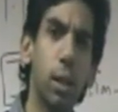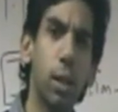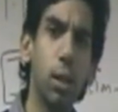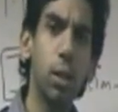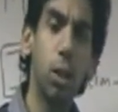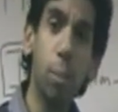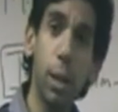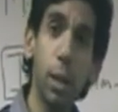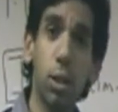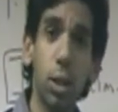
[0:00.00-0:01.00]
The topic
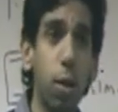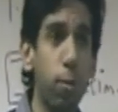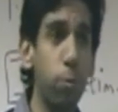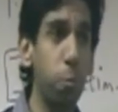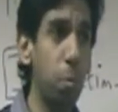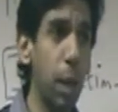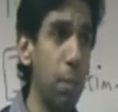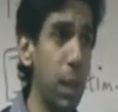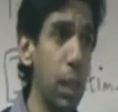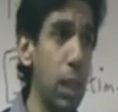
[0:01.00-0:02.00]
itself,
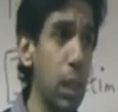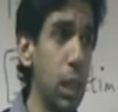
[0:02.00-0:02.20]
maybe